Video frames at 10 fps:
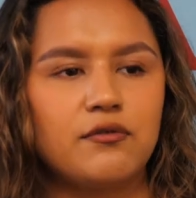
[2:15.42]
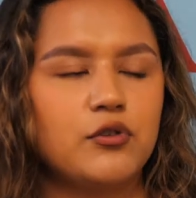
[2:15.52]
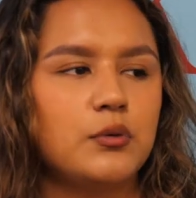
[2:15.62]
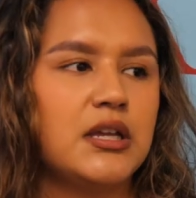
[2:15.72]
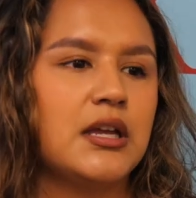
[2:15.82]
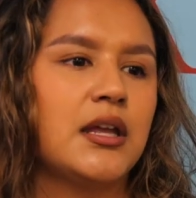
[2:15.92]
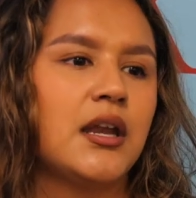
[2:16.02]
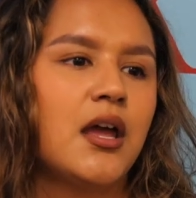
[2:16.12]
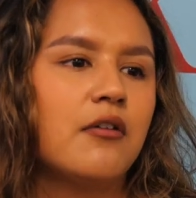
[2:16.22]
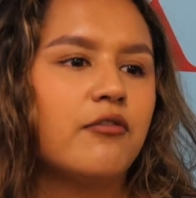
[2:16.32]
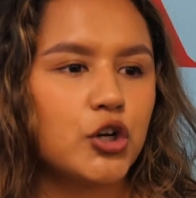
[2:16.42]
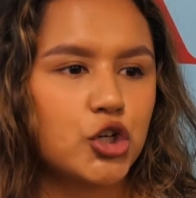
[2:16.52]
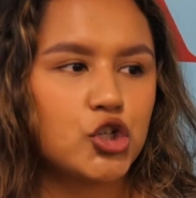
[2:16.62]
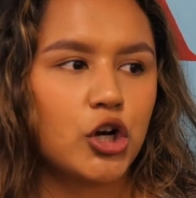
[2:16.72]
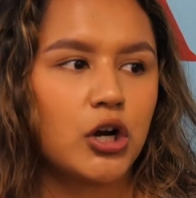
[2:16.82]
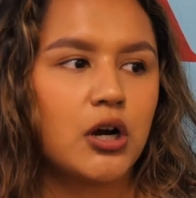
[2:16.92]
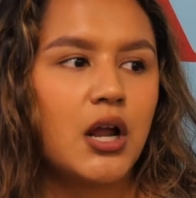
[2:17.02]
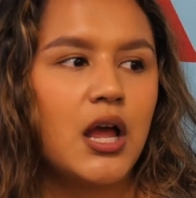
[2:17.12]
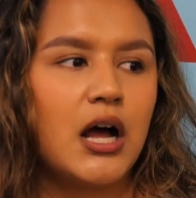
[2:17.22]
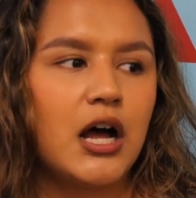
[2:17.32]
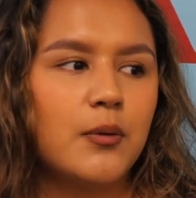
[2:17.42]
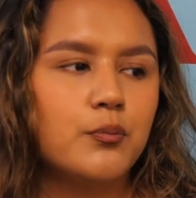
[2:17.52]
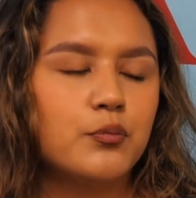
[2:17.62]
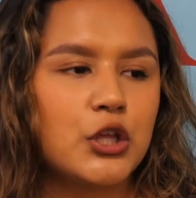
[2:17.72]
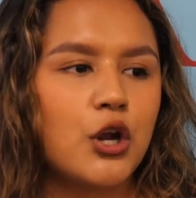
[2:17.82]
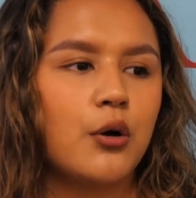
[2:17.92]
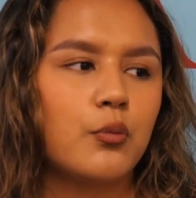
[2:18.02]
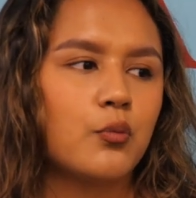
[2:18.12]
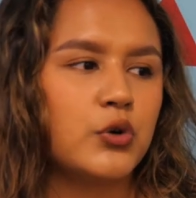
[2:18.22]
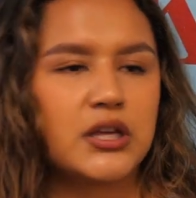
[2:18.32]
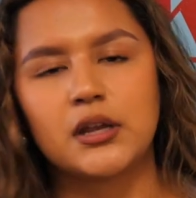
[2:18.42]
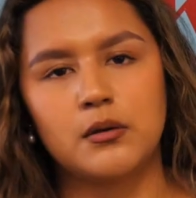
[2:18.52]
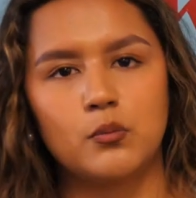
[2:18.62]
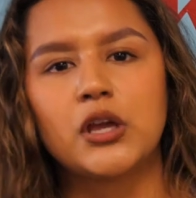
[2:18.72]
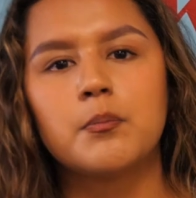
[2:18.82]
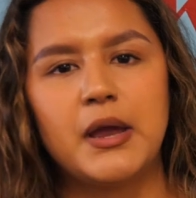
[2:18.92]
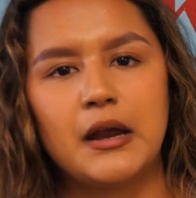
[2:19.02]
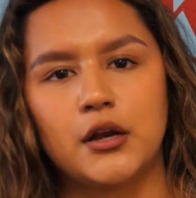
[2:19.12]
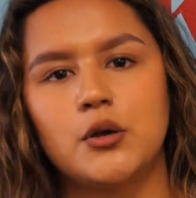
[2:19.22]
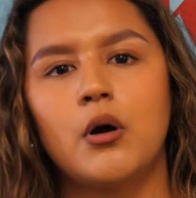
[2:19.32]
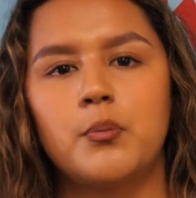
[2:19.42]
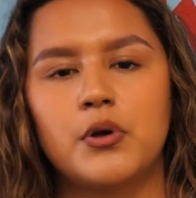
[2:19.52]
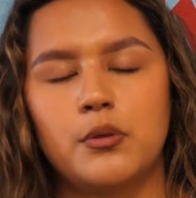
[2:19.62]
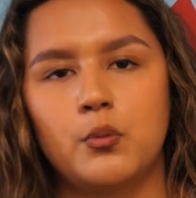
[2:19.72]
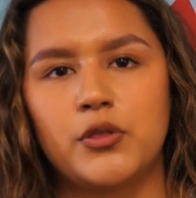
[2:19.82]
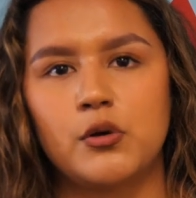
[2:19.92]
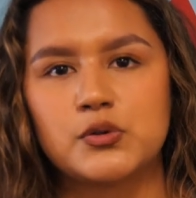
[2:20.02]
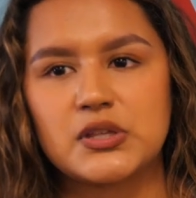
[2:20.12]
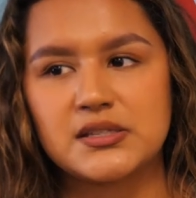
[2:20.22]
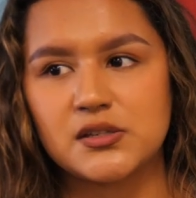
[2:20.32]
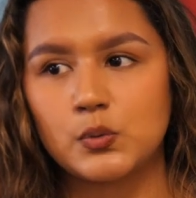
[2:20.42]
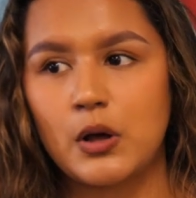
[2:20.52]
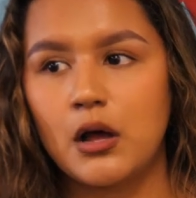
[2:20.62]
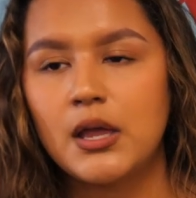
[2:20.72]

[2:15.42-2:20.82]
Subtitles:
if you need furniture, we can pair you up with those things as well.